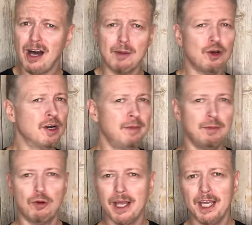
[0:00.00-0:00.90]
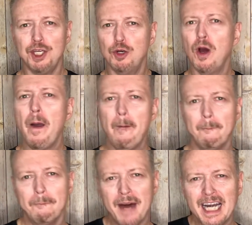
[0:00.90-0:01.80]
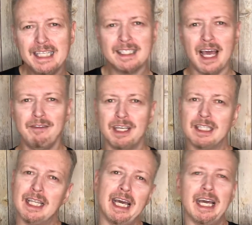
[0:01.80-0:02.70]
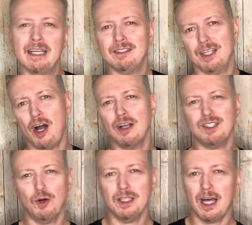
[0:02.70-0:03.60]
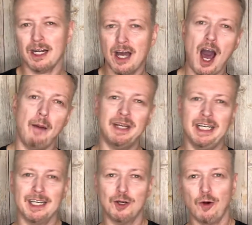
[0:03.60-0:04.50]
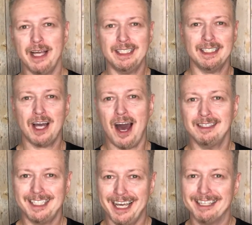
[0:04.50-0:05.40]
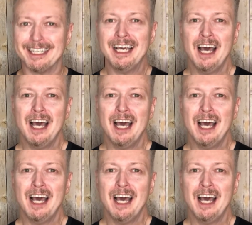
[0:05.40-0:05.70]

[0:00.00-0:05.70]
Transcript: I'm going to be bringing you money-saving things and also a lot of comedy and crazy content.